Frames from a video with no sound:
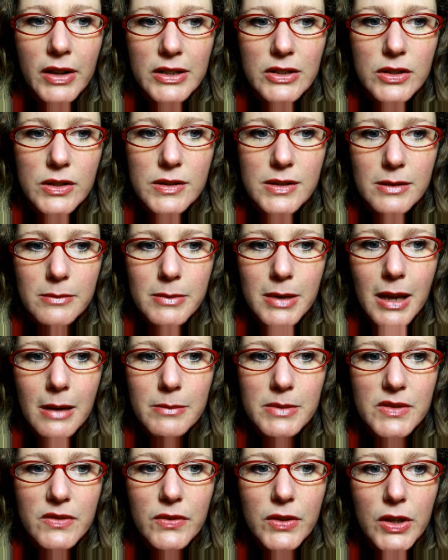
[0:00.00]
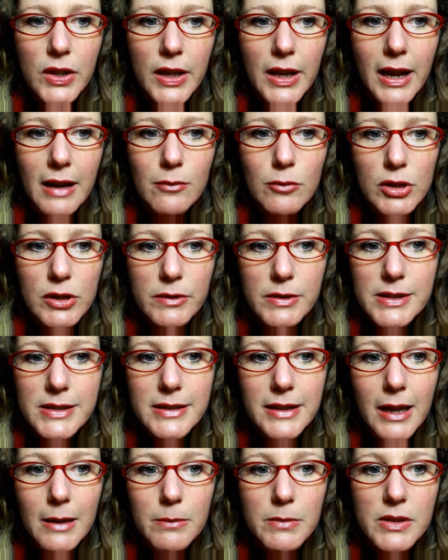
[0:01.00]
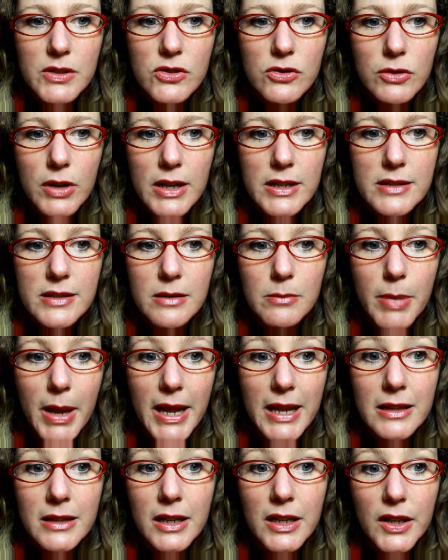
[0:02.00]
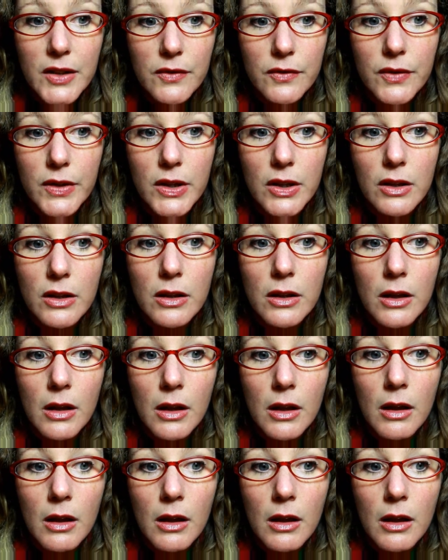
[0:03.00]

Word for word: I just sometimes feel like I want to escape the stress and pain that I feel.